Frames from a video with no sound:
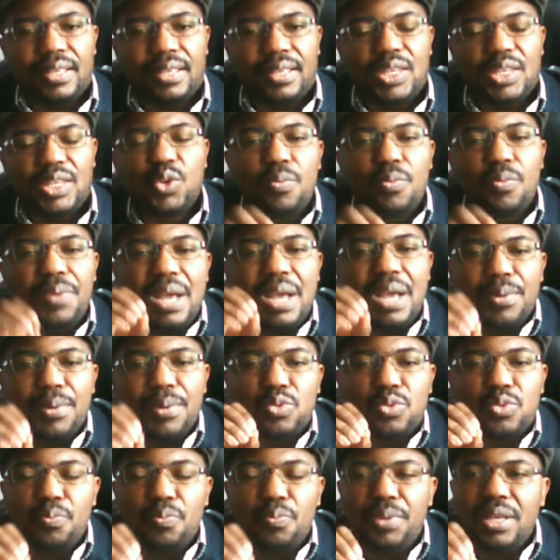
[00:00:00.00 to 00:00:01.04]
You will be able
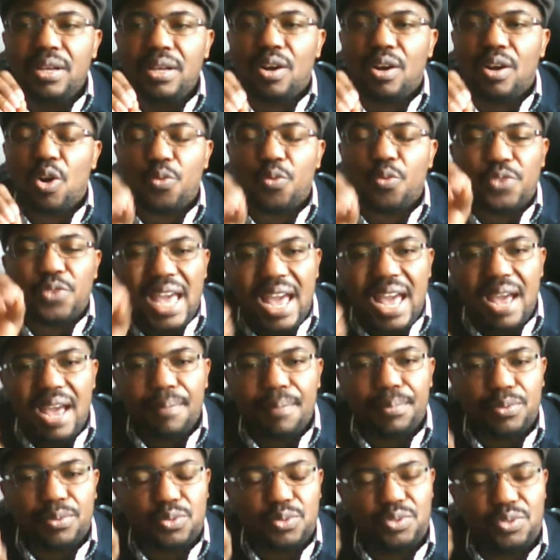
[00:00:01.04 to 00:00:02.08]
to be of
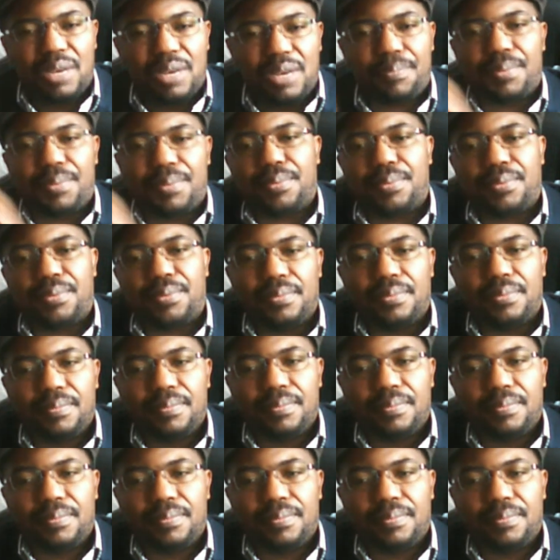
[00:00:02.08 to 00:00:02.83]
help to your people.